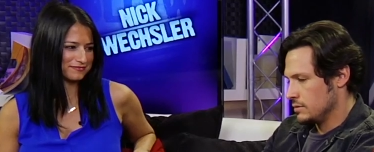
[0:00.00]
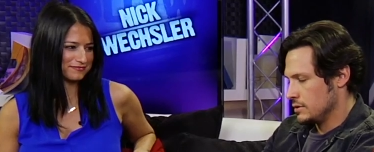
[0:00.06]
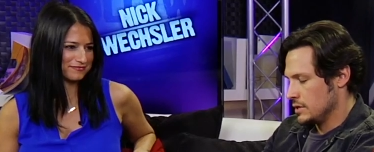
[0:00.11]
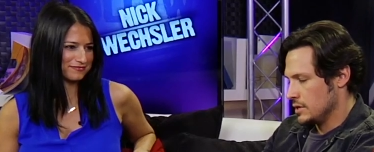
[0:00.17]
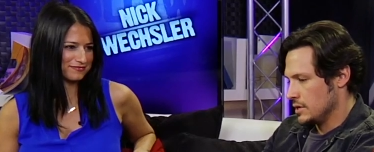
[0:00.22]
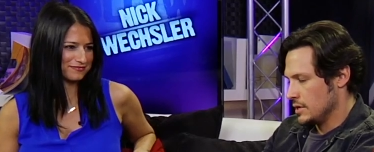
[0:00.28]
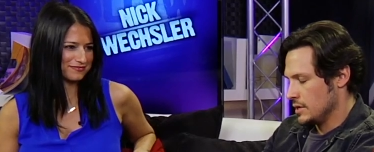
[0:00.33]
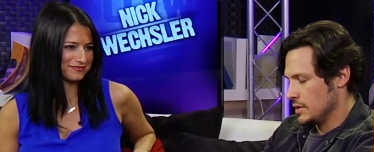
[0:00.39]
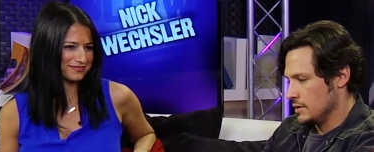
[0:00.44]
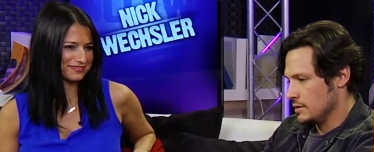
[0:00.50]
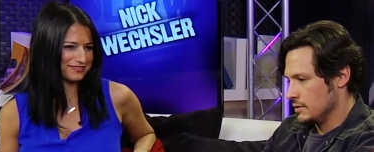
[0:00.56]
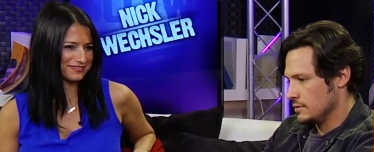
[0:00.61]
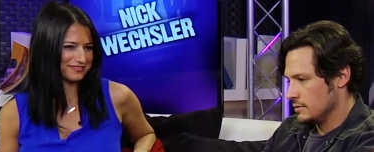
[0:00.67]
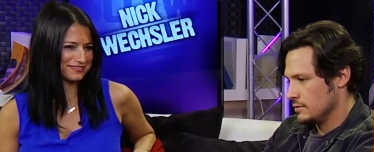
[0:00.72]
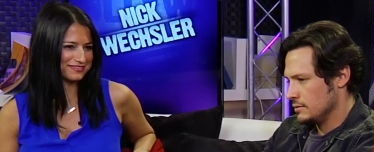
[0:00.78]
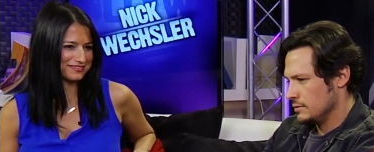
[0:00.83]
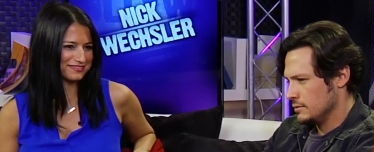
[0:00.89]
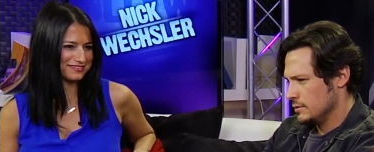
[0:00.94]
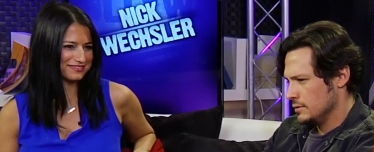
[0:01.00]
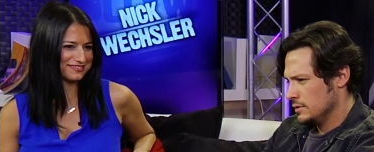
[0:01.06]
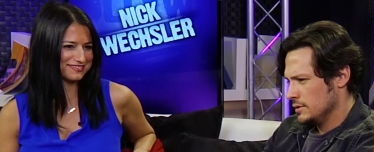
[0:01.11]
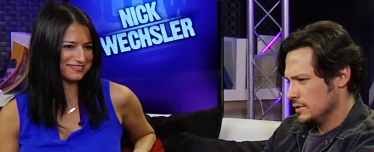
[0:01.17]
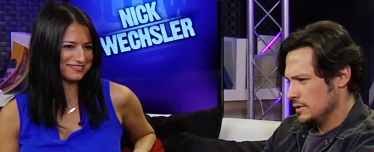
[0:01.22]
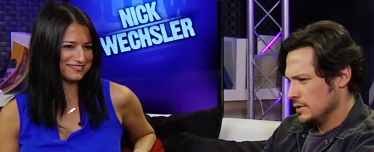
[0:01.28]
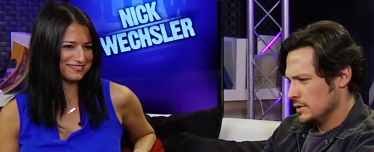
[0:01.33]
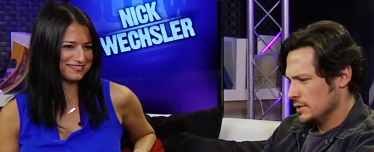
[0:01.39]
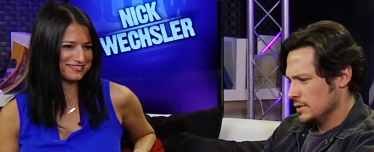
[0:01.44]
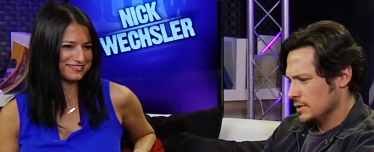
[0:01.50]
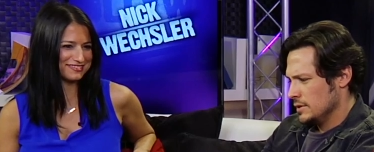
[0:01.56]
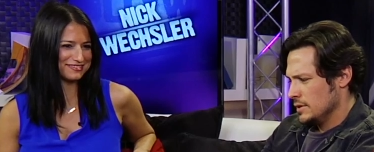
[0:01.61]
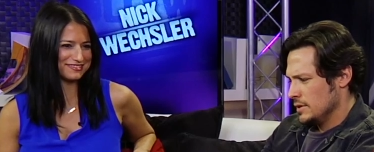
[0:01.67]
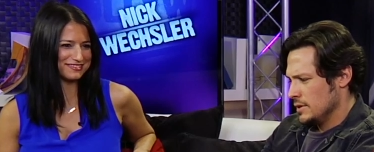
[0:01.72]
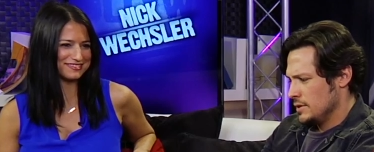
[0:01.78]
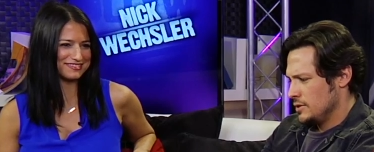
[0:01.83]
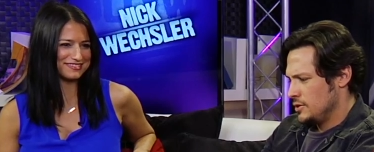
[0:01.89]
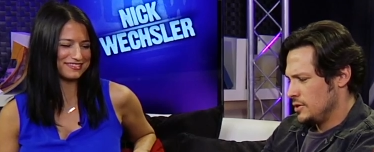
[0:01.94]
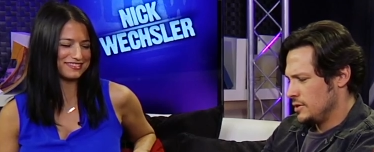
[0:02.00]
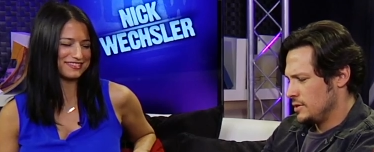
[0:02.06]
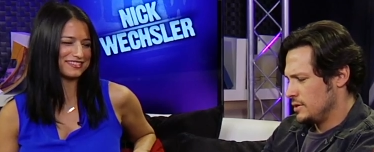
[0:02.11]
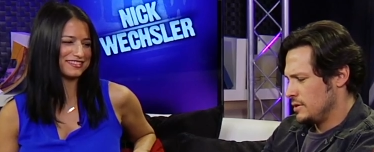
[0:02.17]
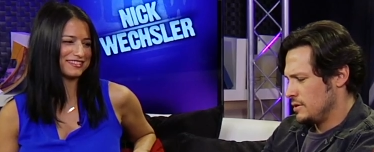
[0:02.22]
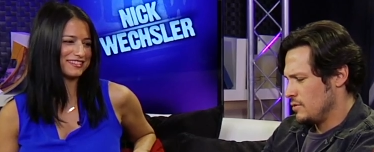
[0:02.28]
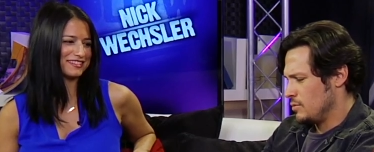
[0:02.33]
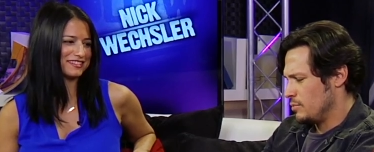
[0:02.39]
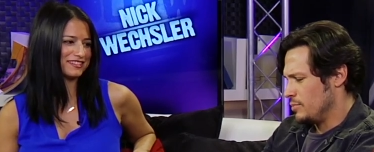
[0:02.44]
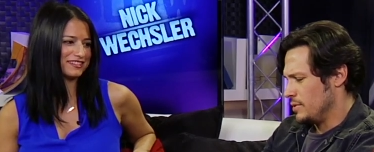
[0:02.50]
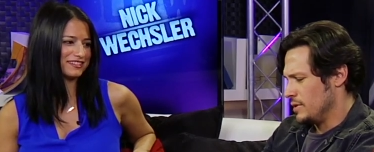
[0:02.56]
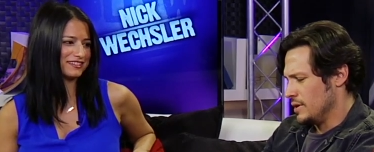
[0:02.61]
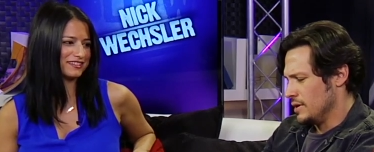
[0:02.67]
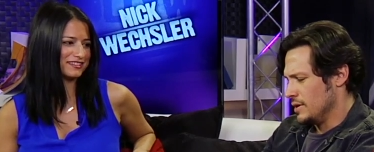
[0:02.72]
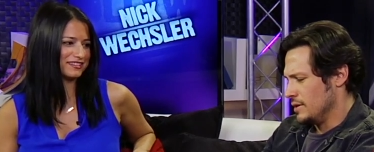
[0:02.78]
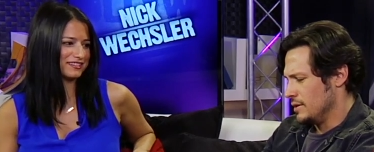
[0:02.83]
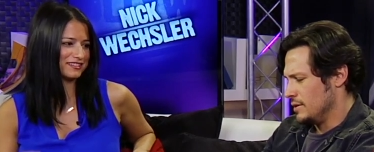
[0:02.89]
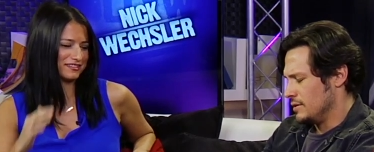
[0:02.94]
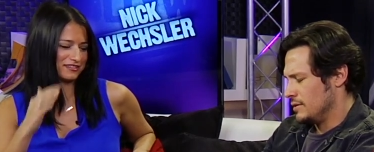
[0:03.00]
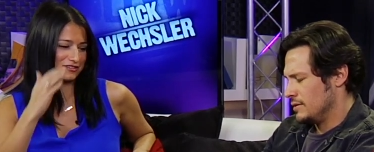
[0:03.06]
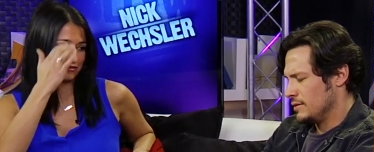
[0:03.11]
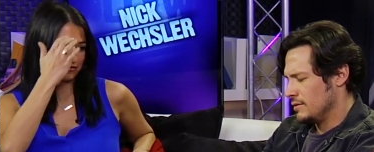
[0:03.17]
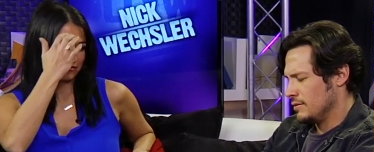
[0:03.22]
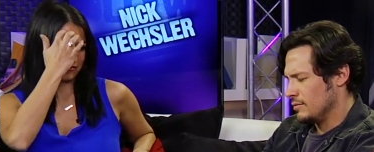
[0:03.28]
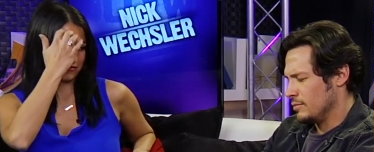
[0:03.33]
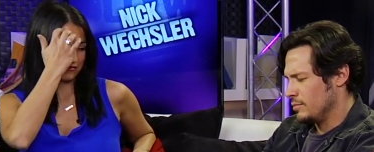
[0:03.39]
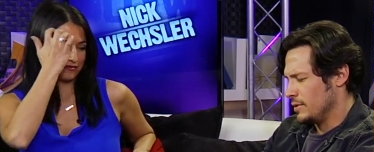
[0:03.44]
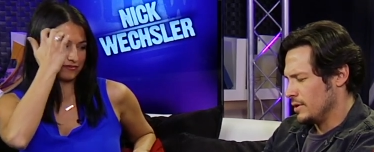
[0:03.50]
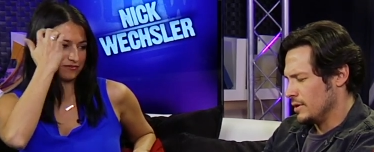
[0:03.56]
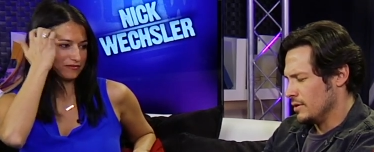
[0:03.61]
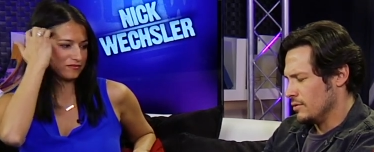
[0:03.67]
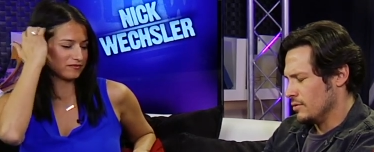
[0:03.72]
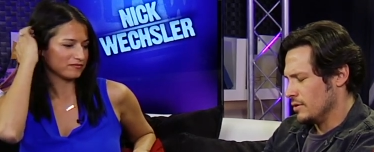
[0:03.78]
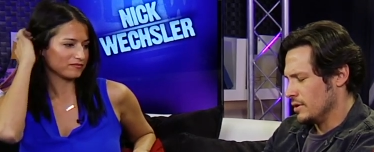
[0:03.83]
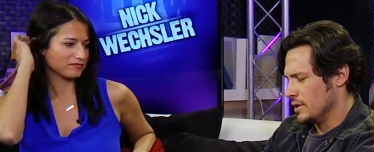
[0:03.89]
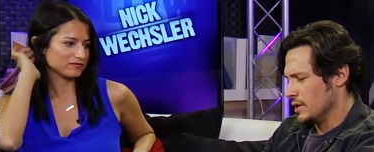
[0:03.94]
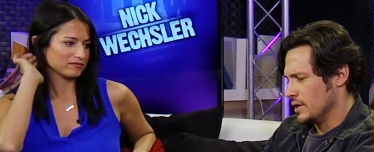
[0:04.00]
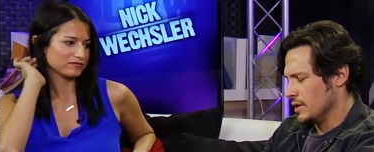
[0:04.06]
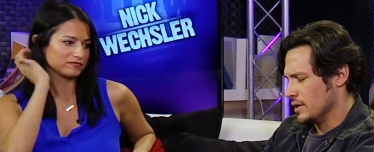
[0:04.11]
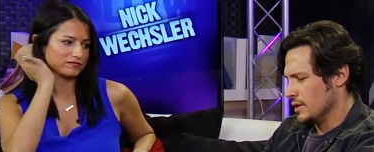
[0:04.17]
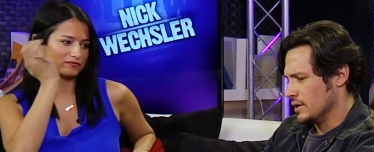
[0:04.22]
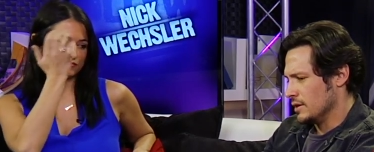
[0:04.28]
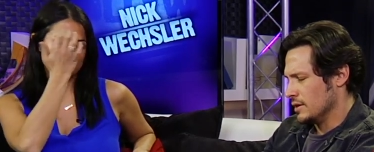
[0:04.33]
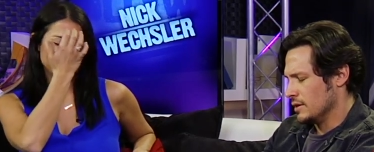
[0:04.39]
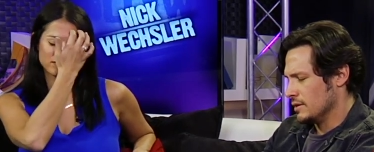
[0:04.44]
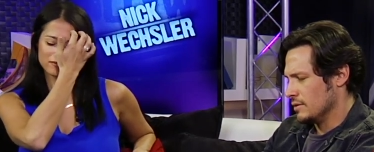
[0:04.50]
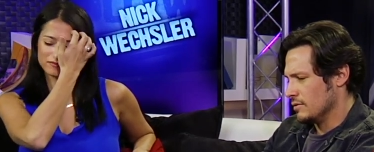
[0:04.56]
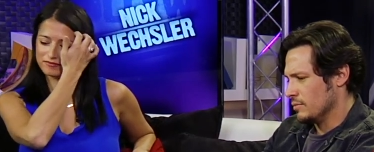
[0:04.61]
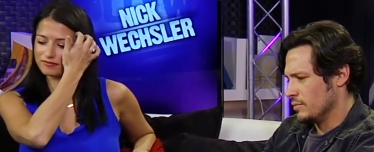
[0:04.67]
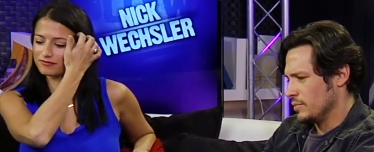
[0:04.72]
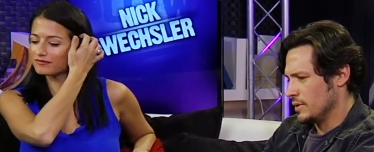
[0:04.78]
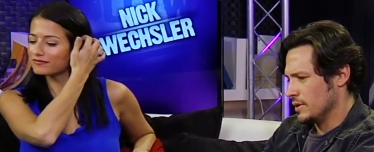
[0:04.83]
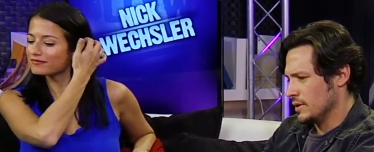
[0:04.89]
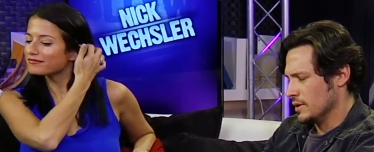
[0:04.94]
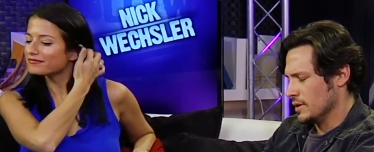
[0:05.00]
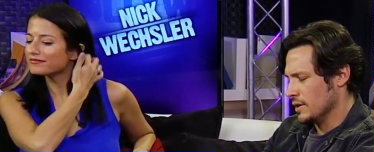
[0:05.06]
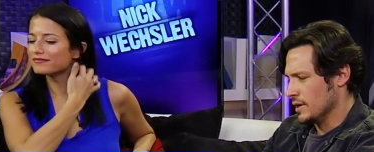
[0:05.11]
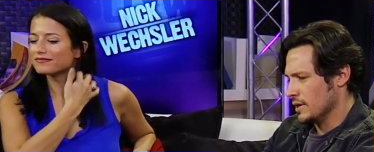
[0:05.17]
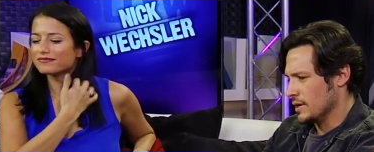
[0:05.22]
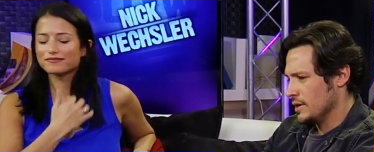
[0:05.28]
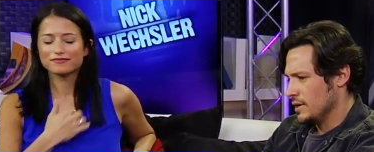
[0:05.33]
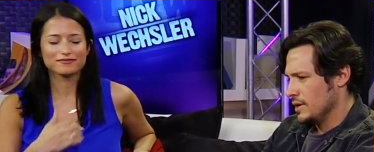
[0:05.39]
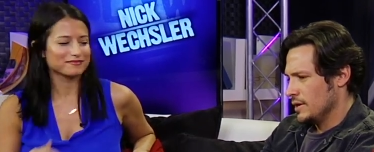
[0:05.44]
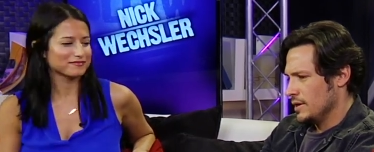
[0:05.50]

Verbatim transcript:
Speaker 1: God. Just don't be annoying, and don't be like, you